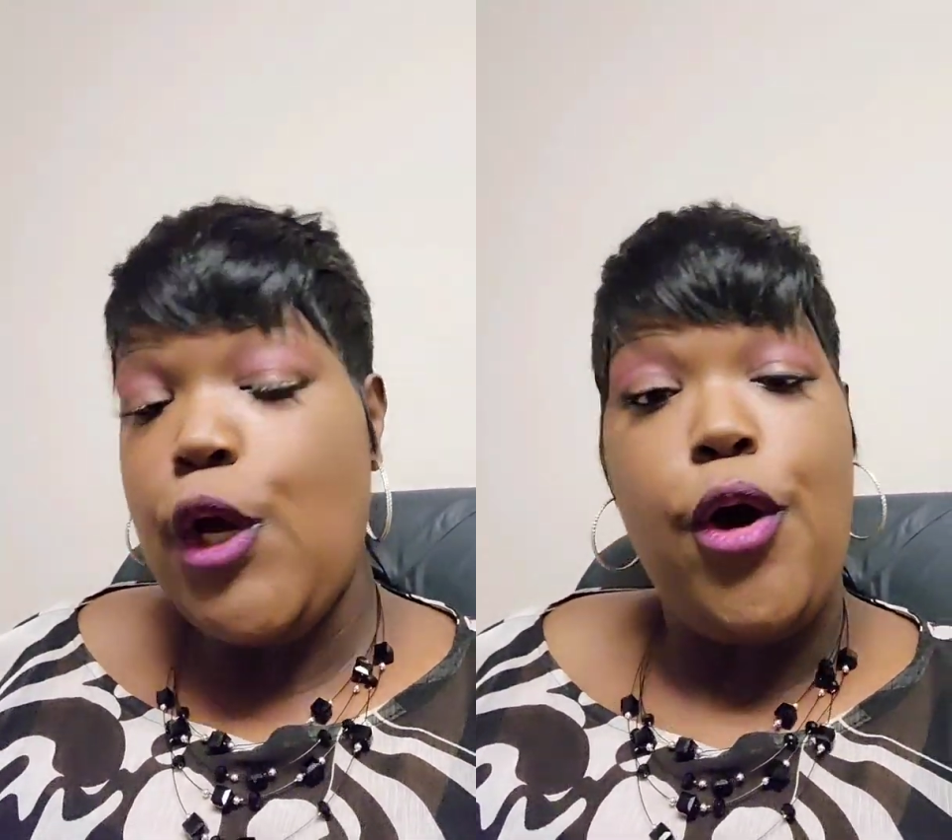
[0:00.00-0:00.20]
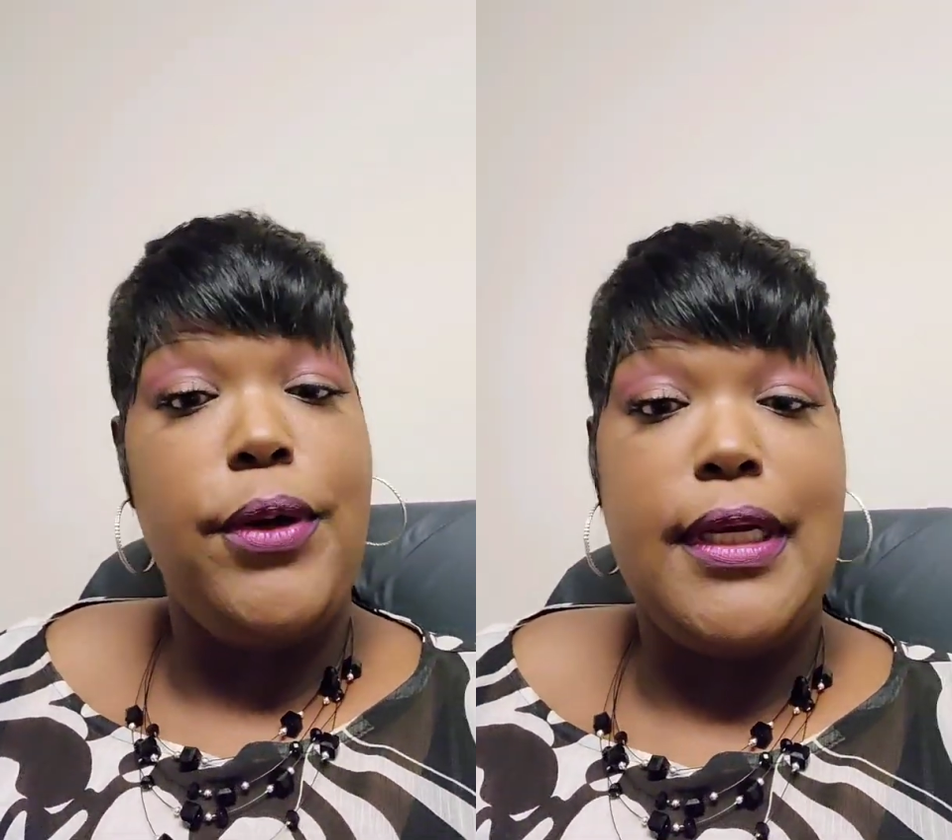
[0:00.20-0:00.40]

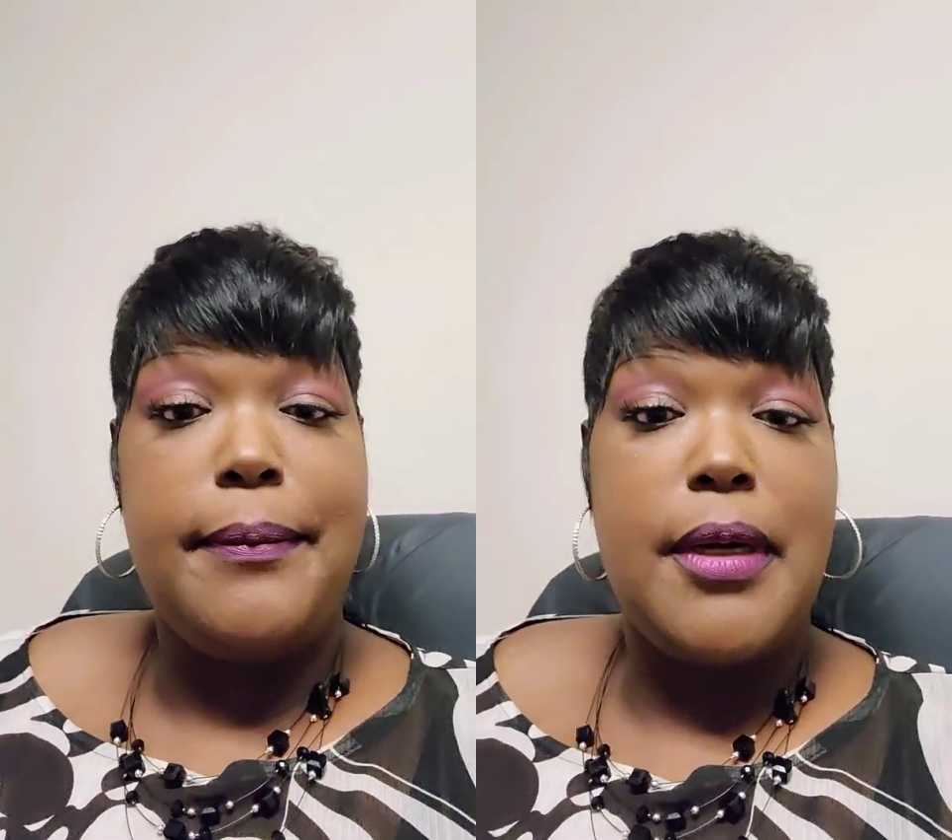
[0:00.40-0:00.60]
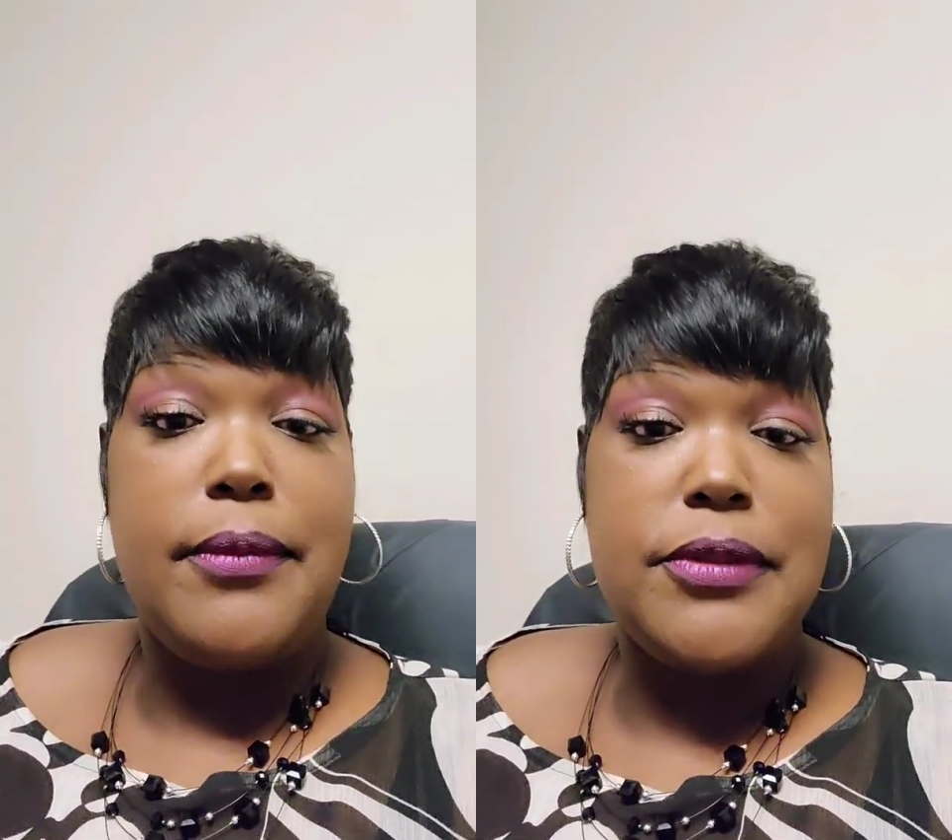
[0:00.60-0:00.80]
Oh, and
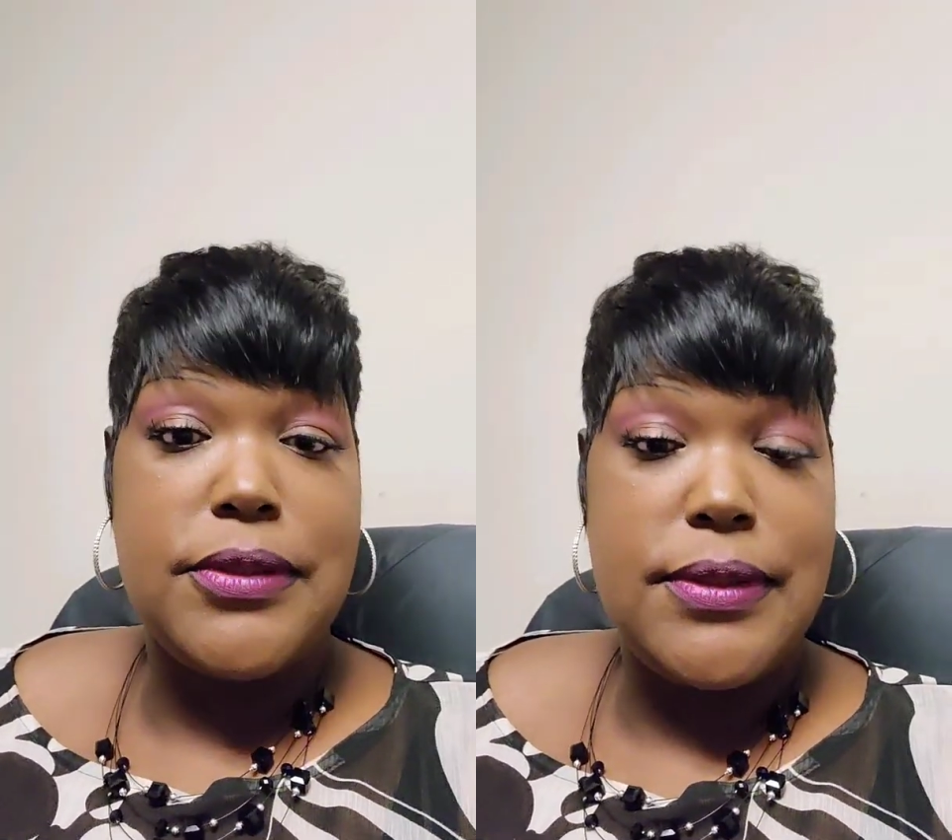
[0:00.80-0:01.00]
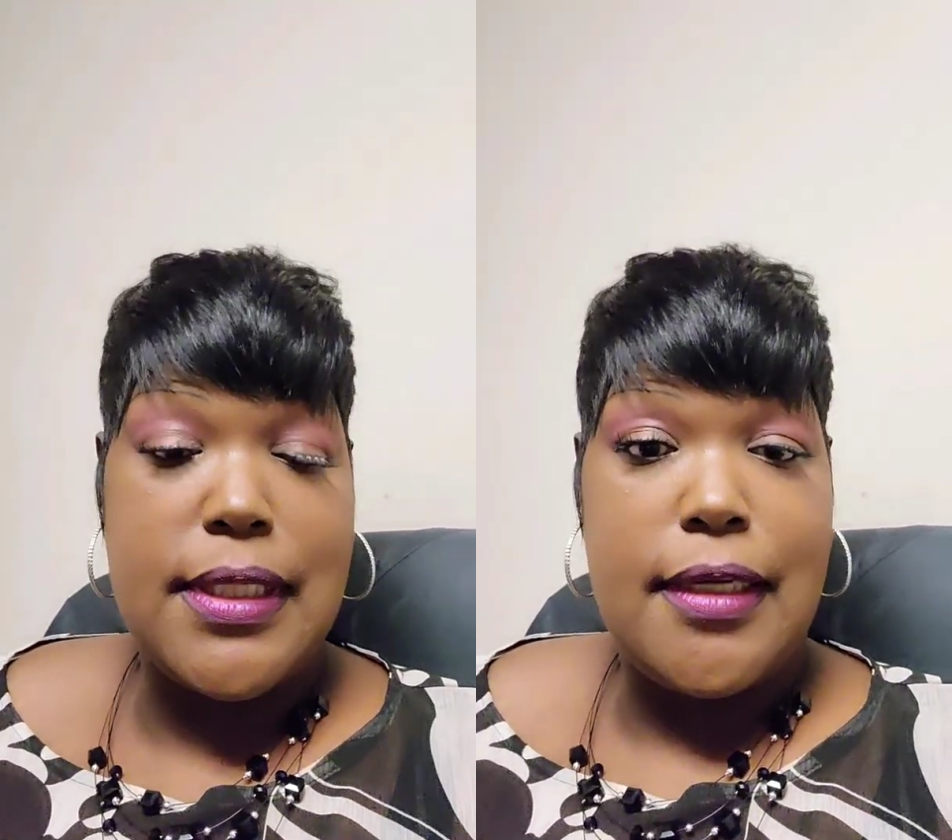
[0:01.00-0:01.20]
I'm
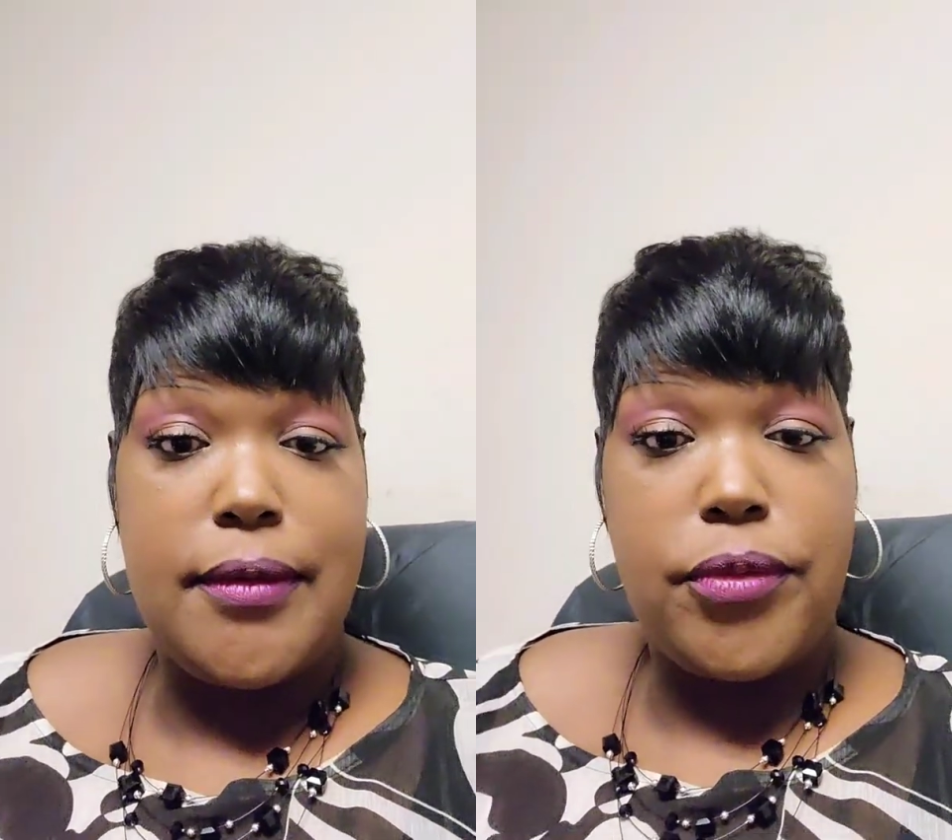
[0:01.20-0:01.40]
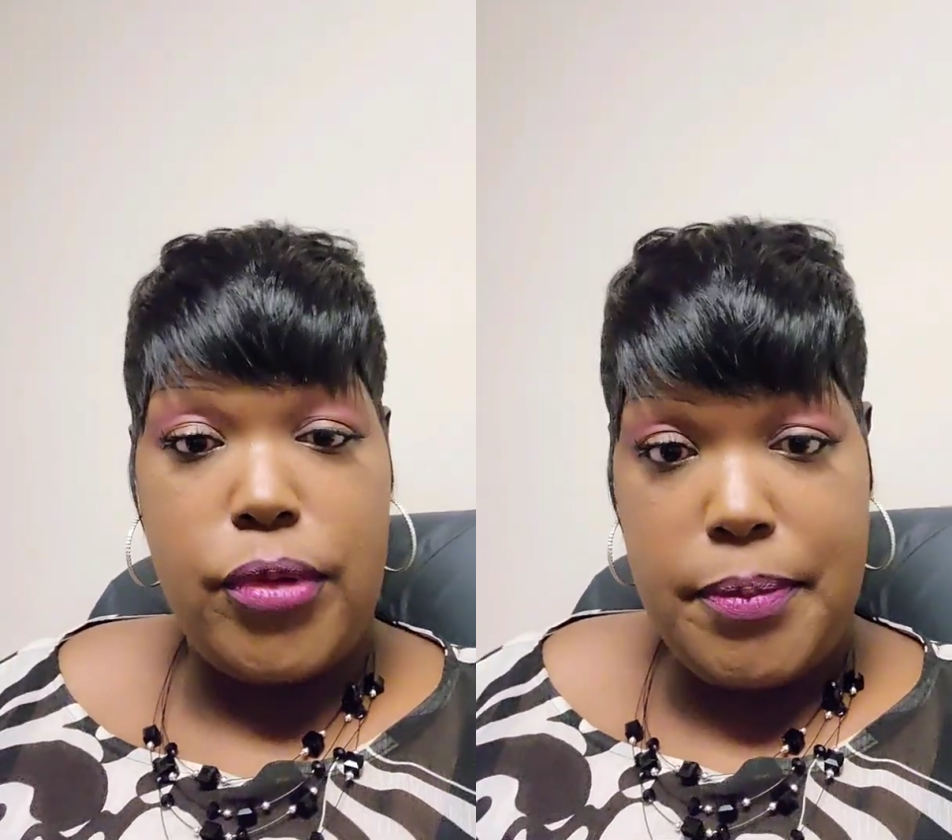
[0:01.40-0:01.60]
almost 3